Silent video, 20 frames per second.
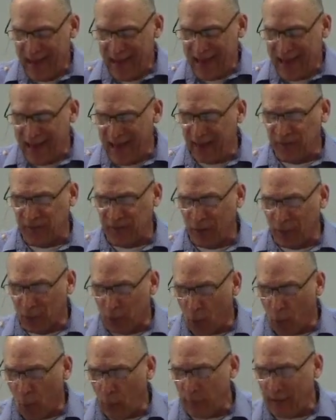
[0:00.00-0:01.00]
He is the
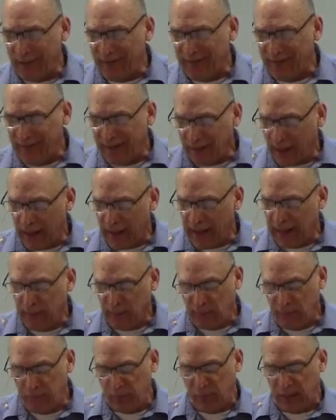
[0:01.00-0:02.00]
Lord as he
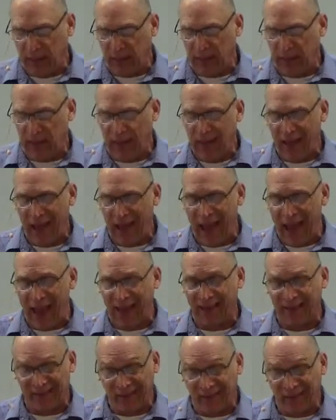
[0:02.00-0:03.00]
claimed to be,
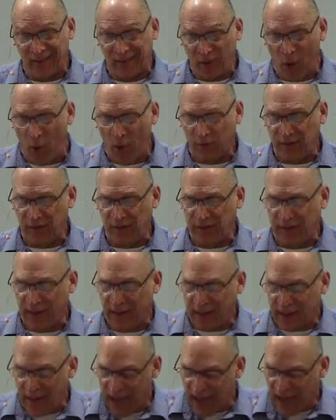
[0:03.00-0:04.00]
and is exalted
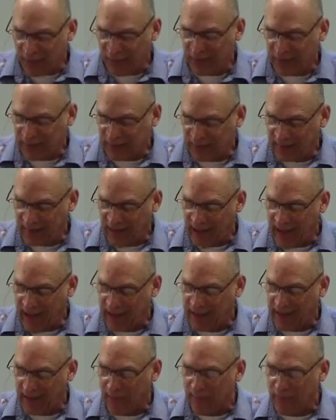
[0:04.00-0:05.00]
in heaven
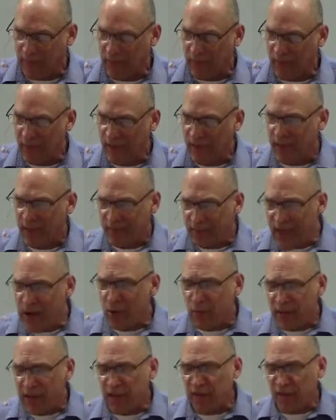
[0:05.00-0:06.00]
today.
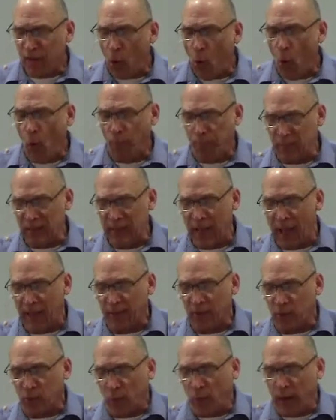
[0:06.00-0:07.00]
There is hope
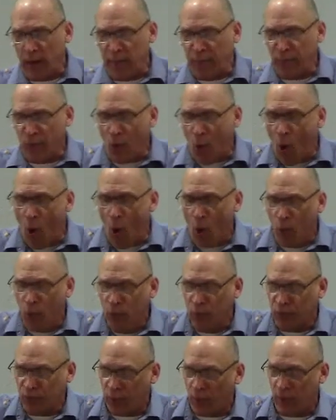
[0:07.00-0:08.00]
beyond the grave for
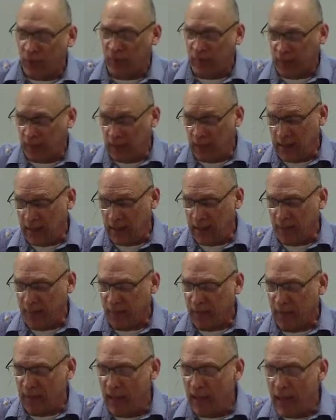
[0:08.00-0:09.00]
all who trust in
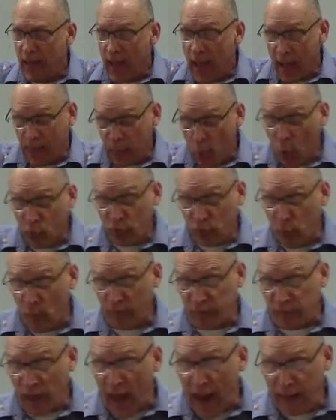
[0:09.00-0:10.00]
him. And those who
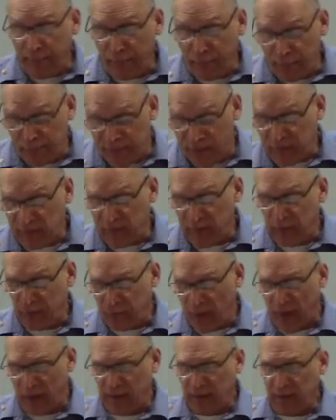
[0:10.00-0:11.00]
have died professing
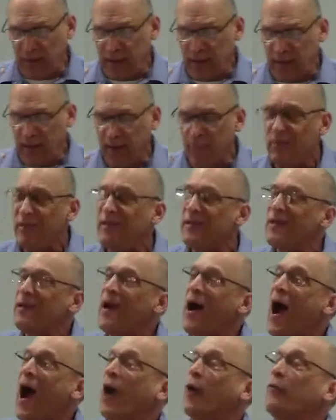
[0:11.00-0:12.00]
faith in him
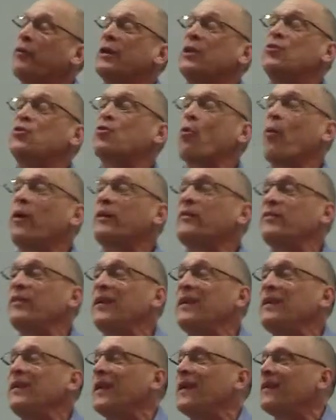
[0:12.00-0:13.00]
are
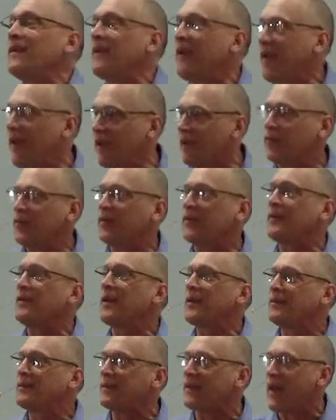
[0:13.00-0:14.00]
rejoicing in
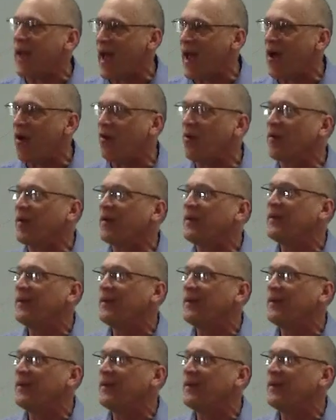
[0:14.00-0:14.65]
heaven now.